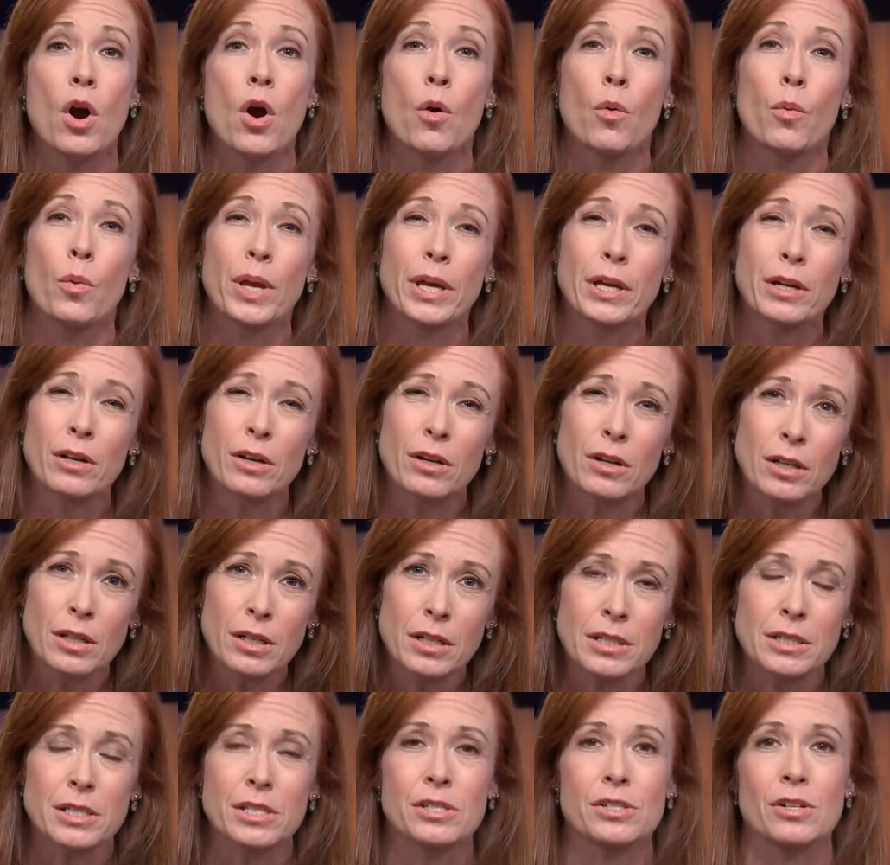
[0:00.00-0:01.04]
we
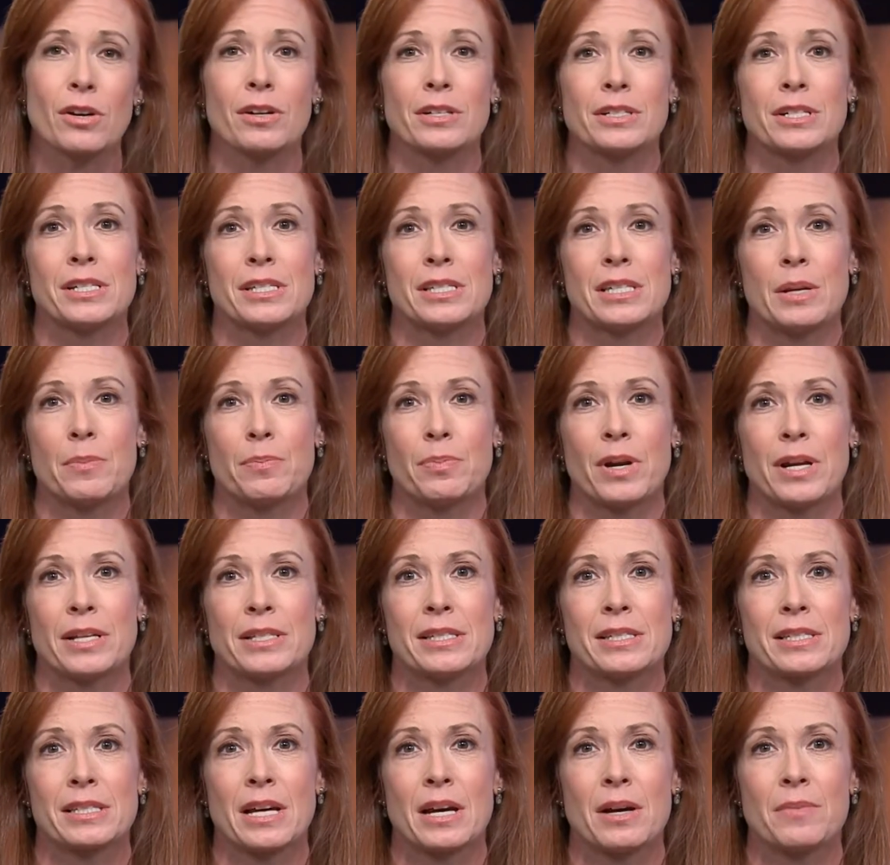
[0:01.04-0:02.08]
could start to see
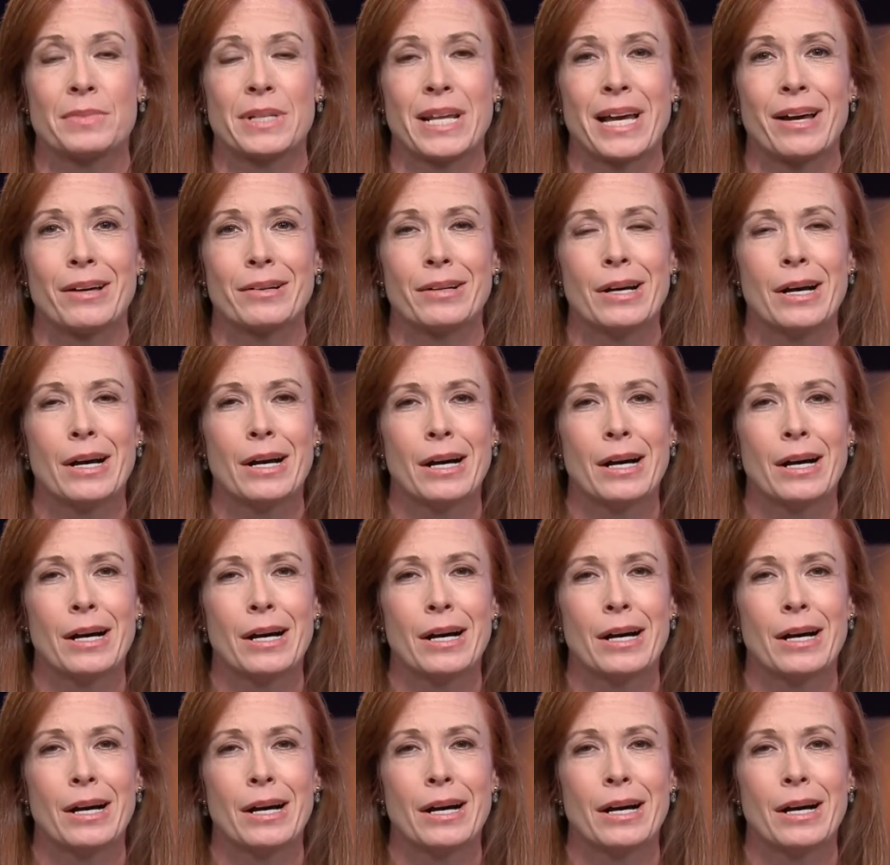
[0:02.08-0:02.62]
prices come down.